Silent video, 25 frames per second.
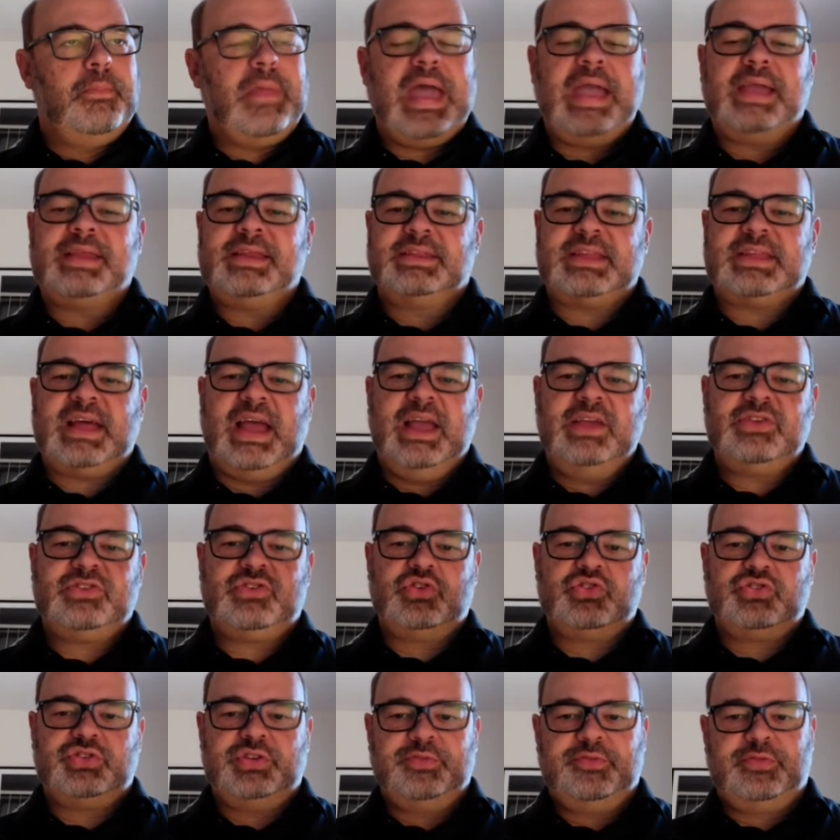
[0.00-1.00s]

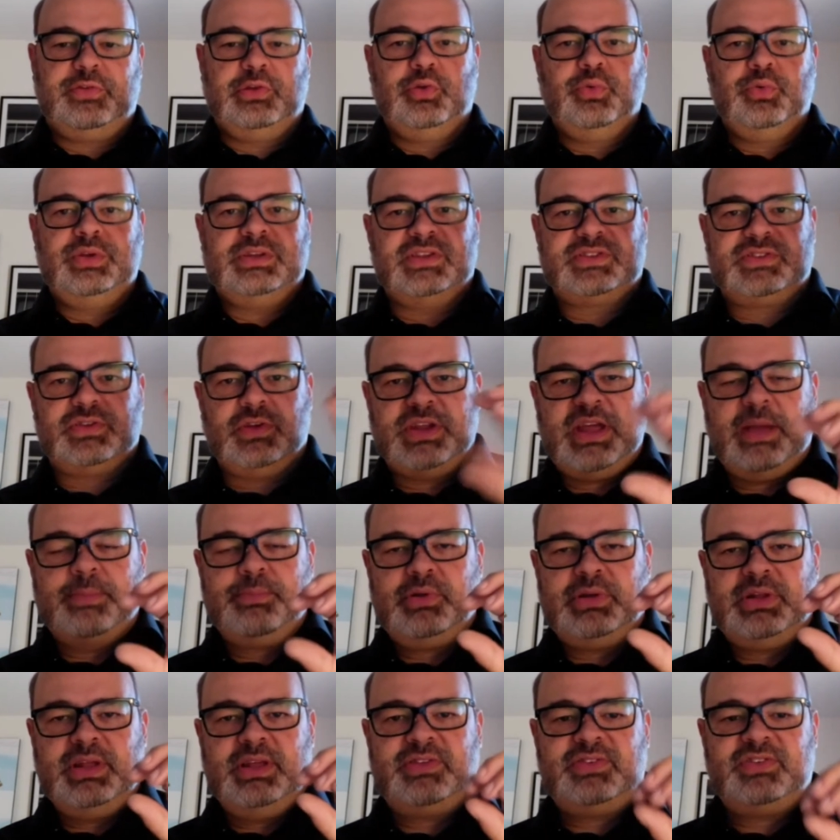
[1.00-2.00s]
magnetizers influencing the
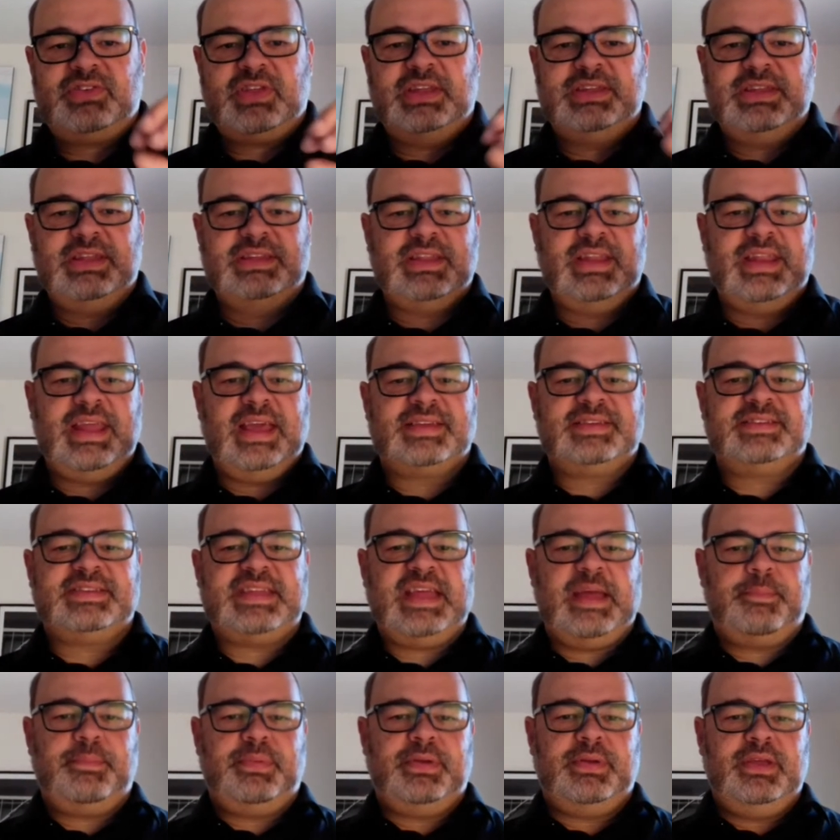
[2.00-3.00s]
somnambulists, and then the next
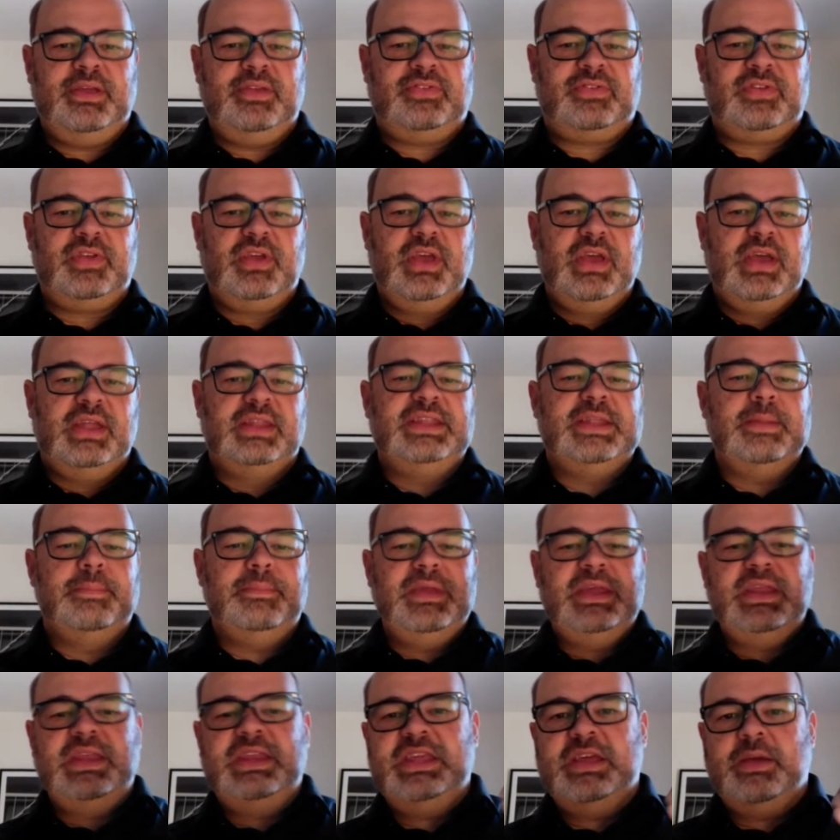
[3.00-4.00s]
step is
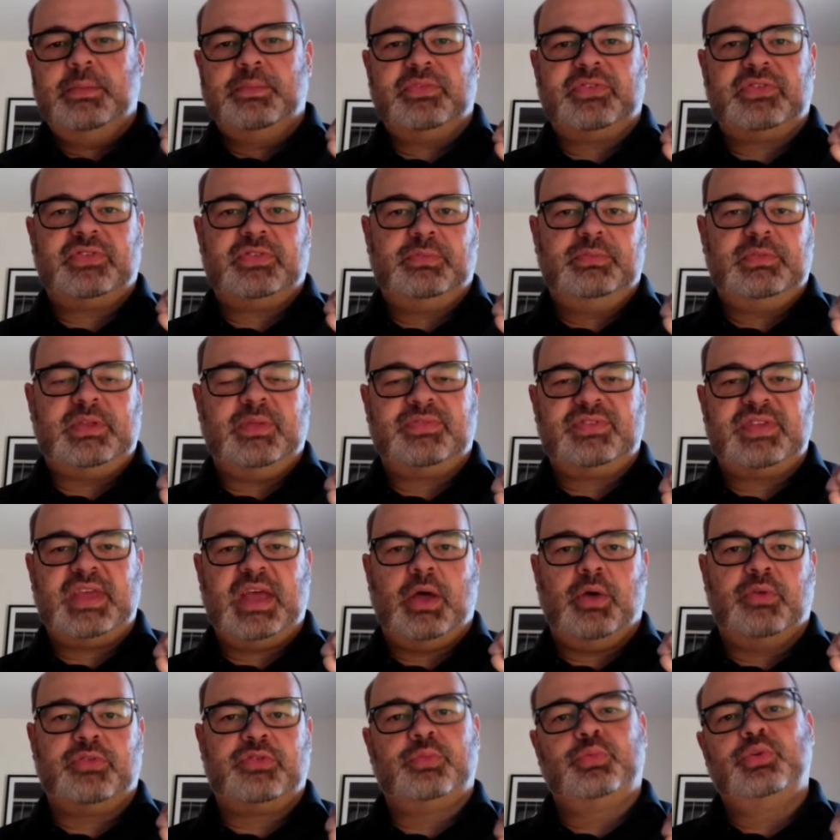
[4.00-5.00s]
the mediums
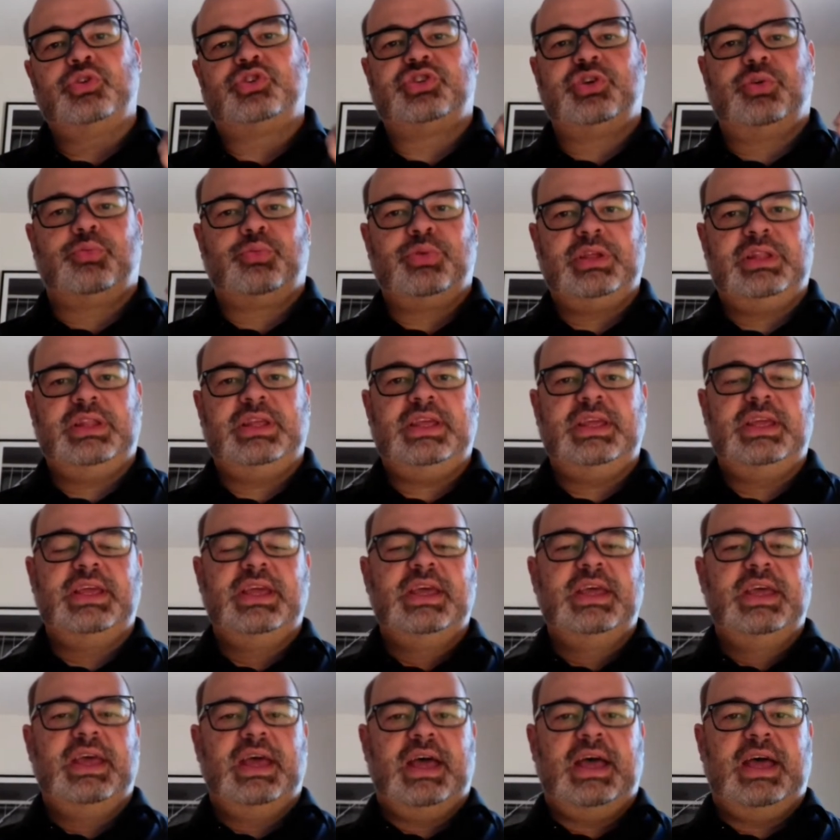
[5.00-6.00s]
themselves, which
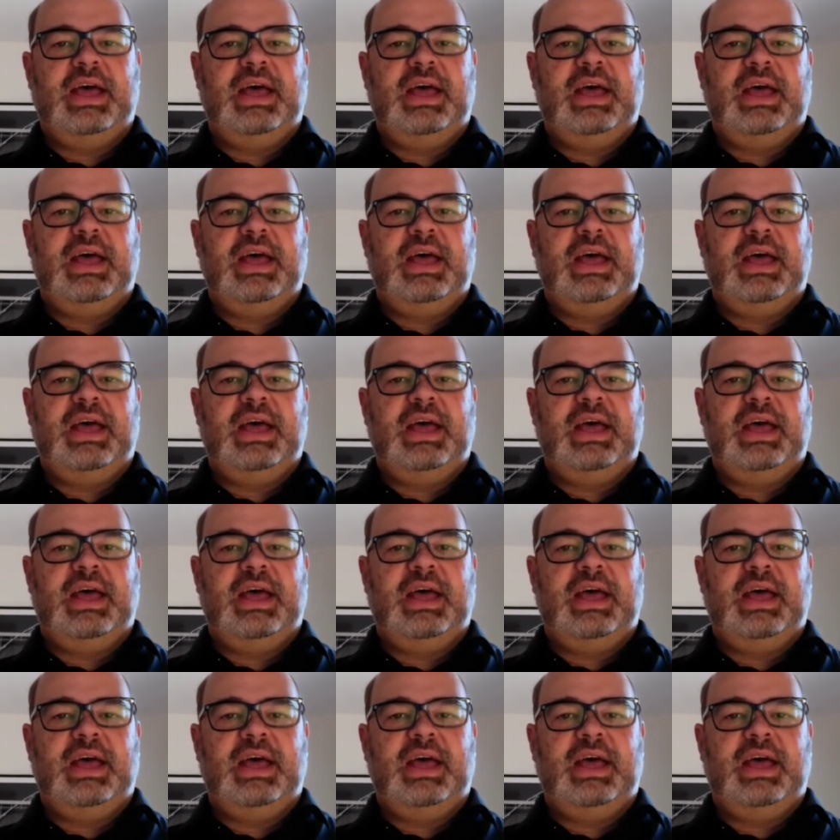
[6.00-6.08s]
really